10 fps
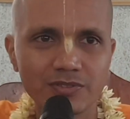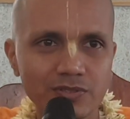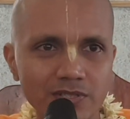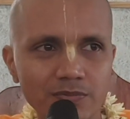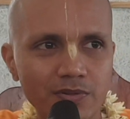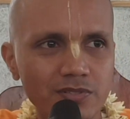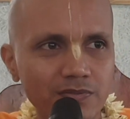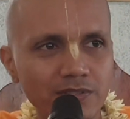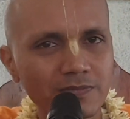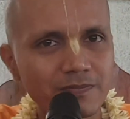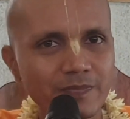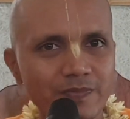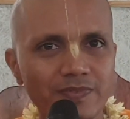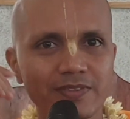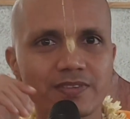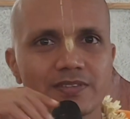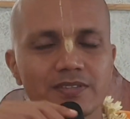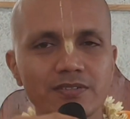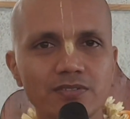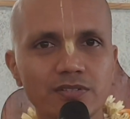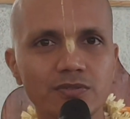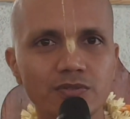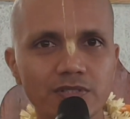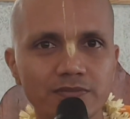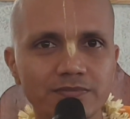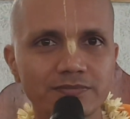to keep ourselves in sattva-guna.